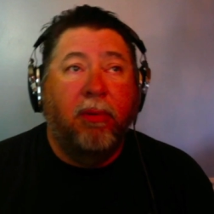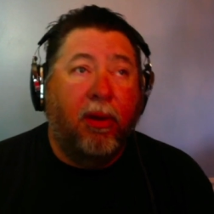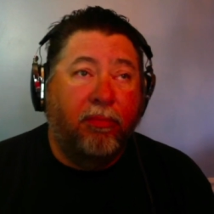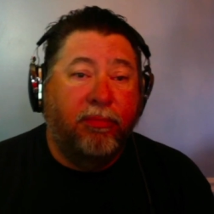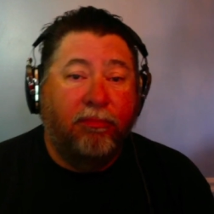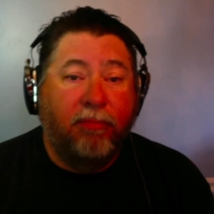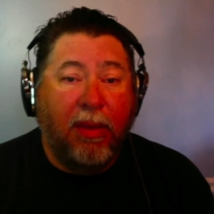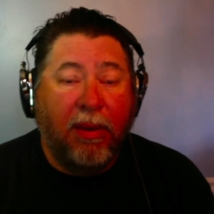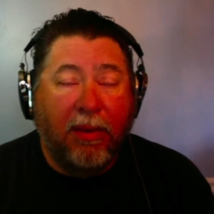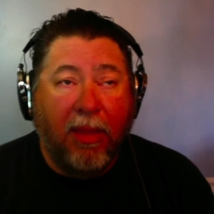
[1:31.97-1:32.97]
I'll get
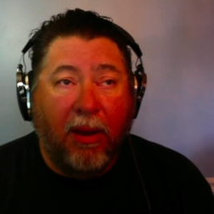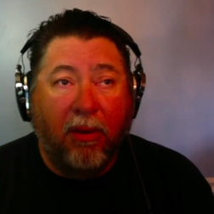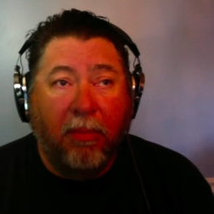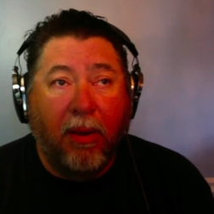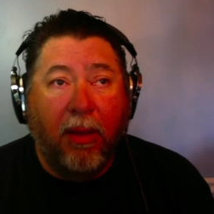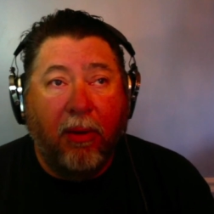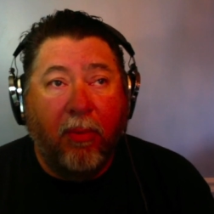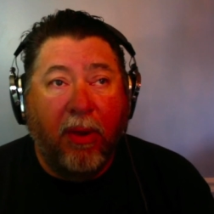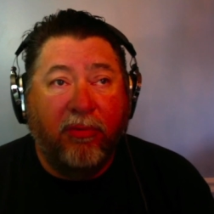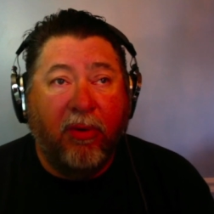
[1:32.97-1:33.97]
into that a little bit later when
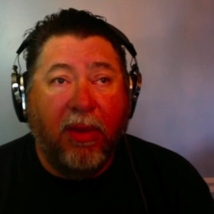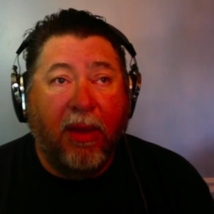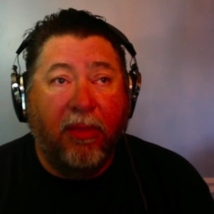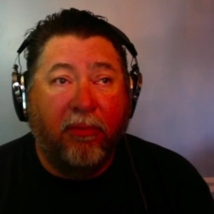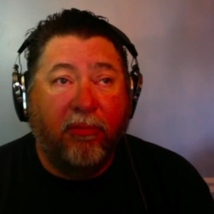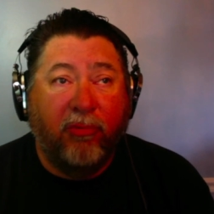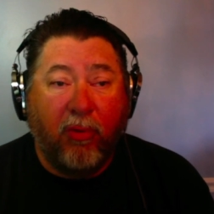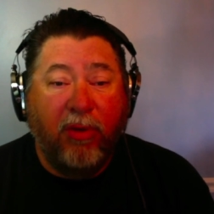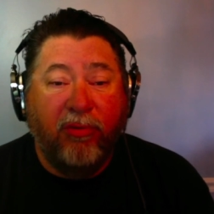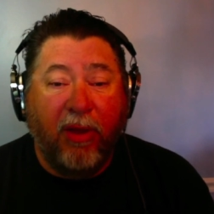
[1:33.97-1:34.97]
I show you how the
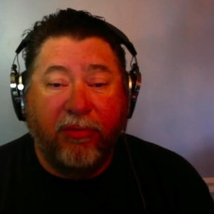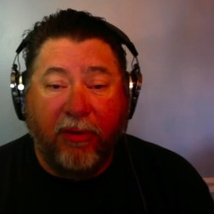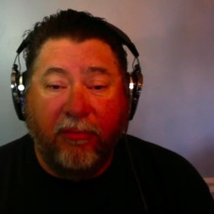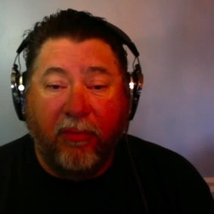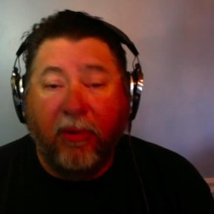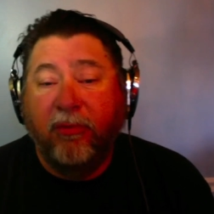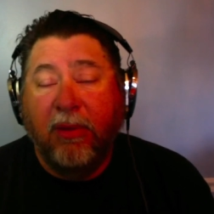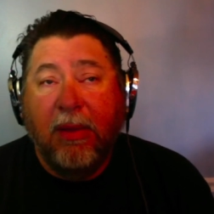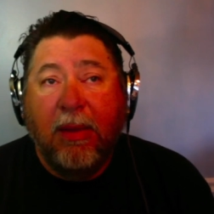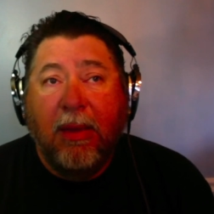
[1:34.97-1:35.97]
screenshot stuff works
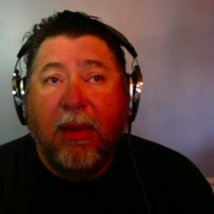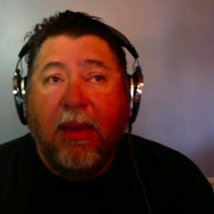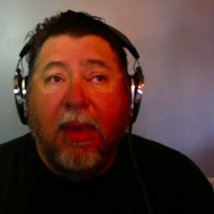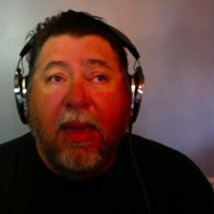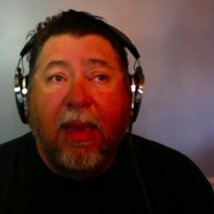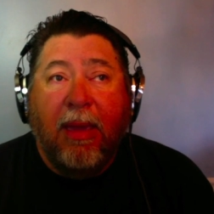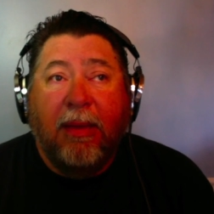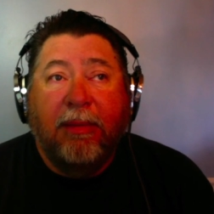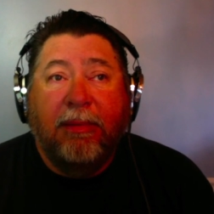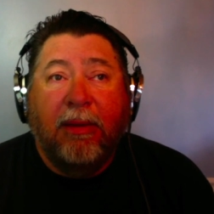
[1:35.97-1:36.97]

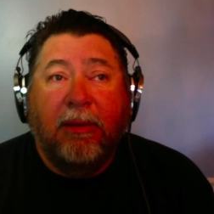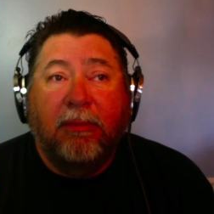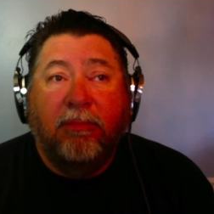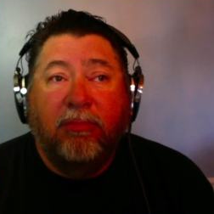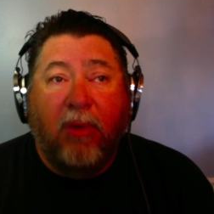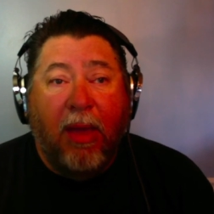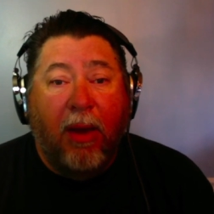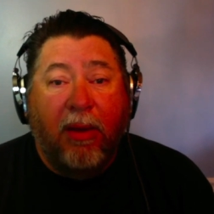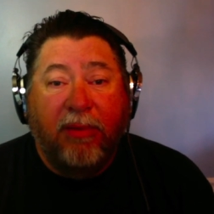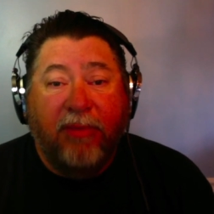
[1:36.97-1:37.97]
and uh, show you
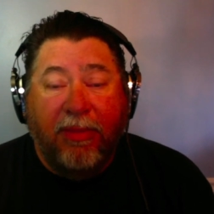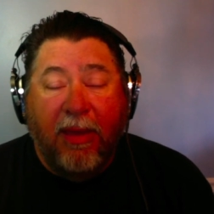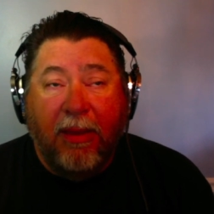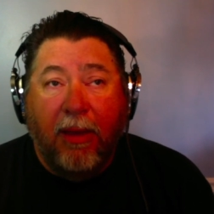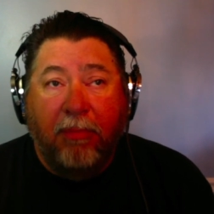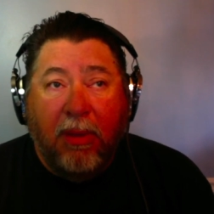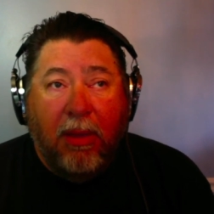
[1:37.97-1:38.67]
how I set that up.